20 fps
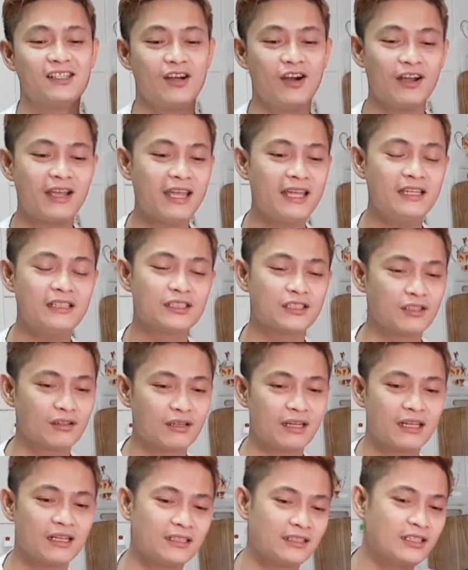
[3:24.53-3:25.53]
Okay, so
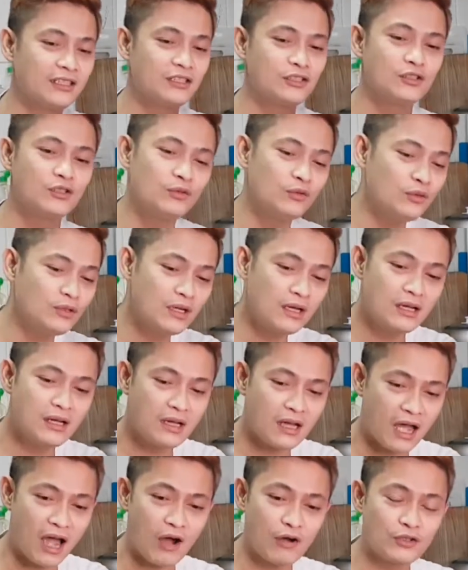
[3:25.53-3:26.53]
I'm gonna teach you
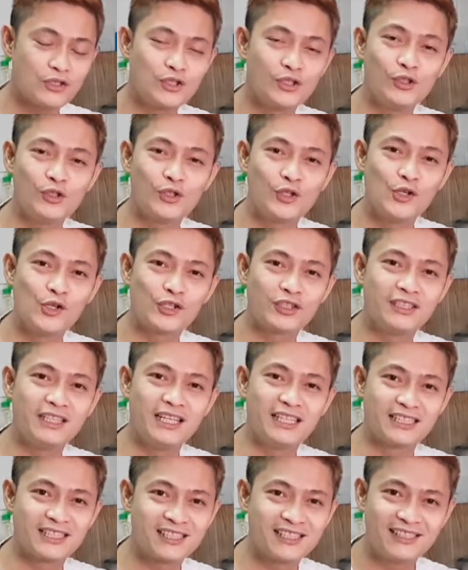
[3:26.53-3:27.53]
how to cook
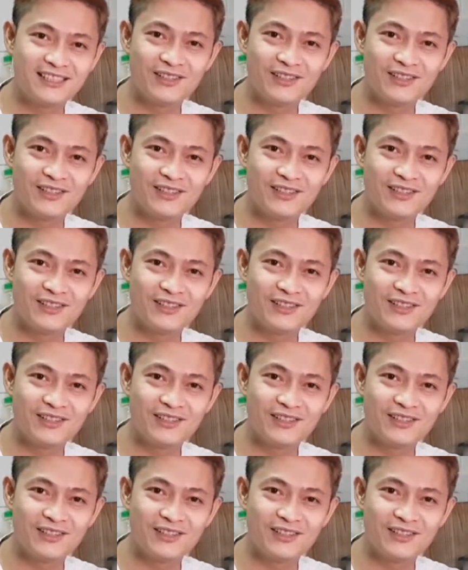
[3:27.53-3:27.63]
this.